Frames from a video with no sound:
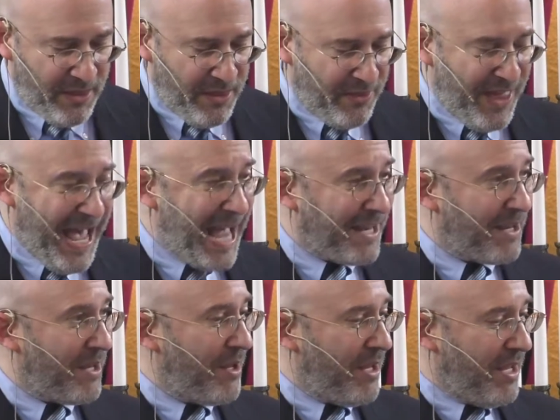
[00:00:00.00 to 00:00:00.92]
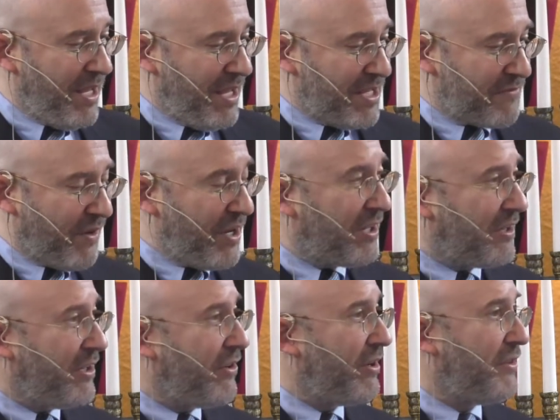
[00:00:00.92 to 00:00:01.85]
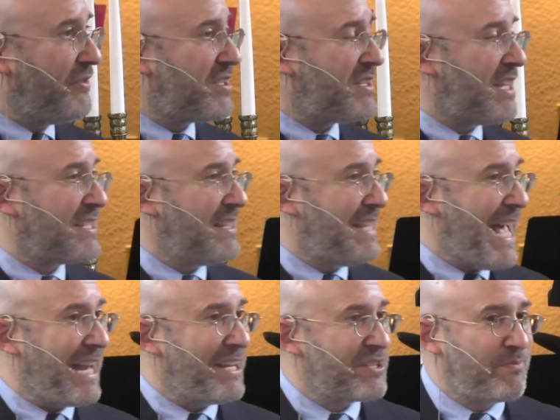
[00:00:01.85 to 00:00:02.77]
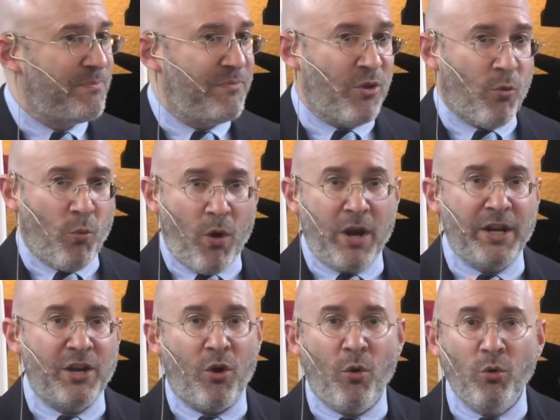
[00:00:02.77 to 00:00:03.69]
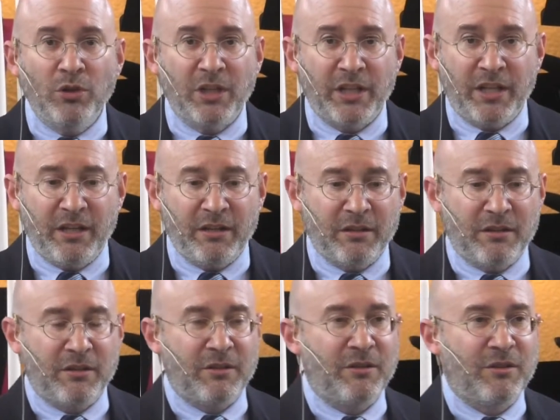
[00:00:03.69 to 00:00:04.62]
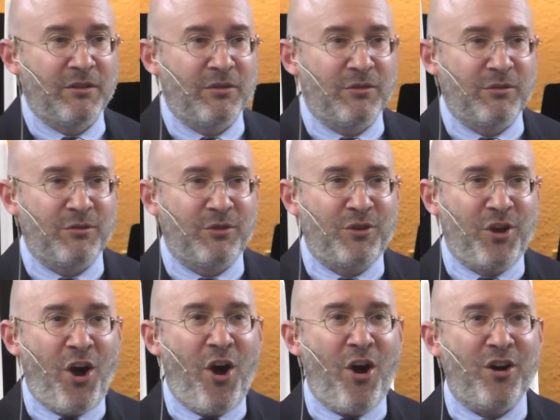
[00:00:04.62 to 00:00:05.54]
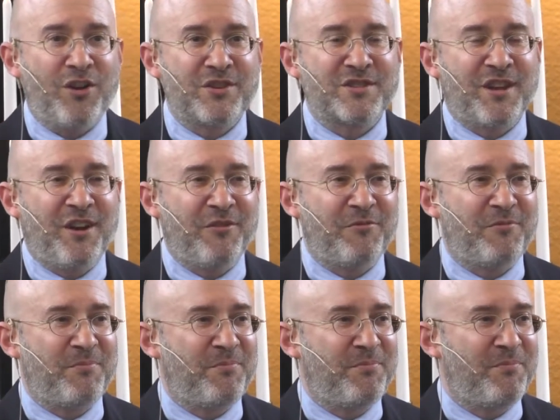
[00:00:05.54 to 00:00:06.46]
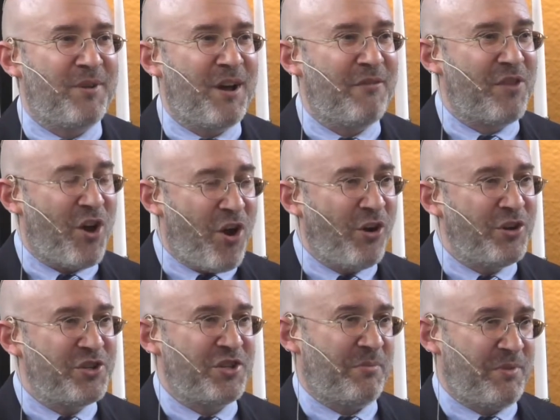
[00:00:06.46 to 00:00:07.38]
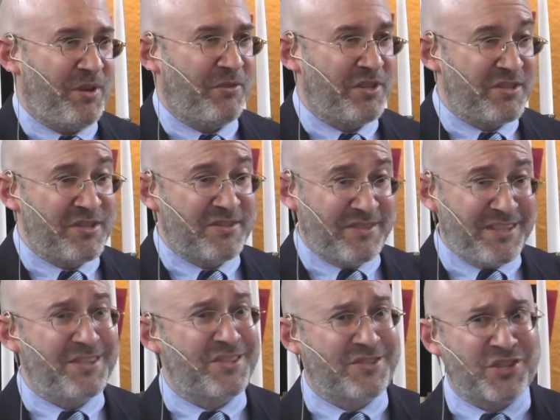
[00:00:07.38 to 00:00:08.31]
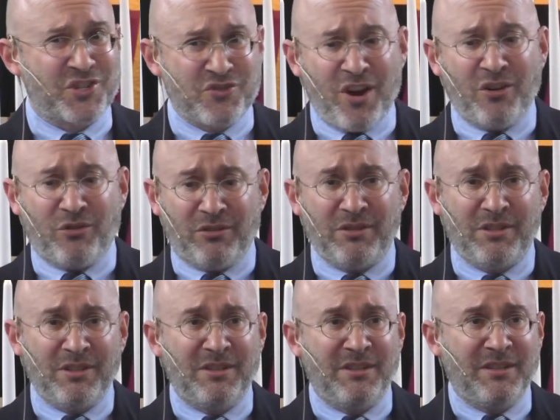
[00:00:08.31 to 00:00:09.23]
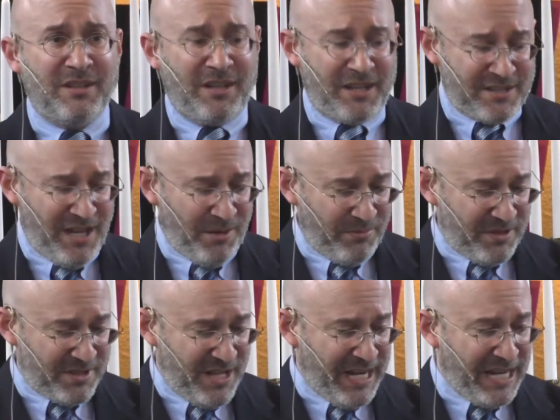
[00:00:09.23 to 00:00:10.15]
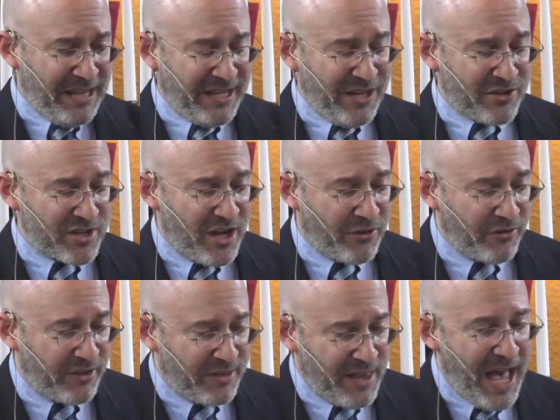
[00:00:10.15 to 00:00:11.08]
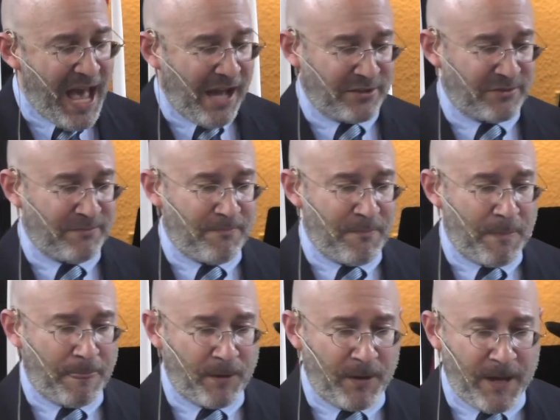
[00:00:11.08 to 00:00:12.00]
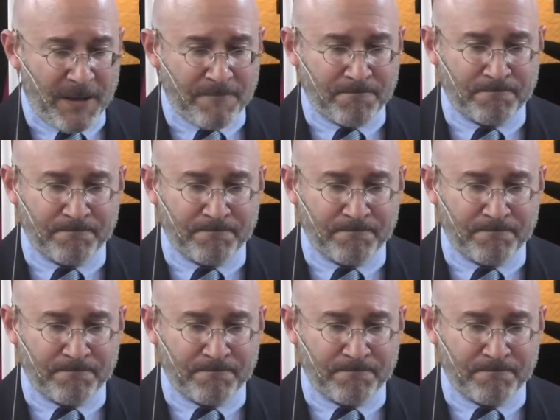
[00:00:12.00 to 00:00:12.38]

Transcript: That is very clear here in this text, that is the one and only cause of the hardship here. This is the struggle. It's not anything else other than that. Okay?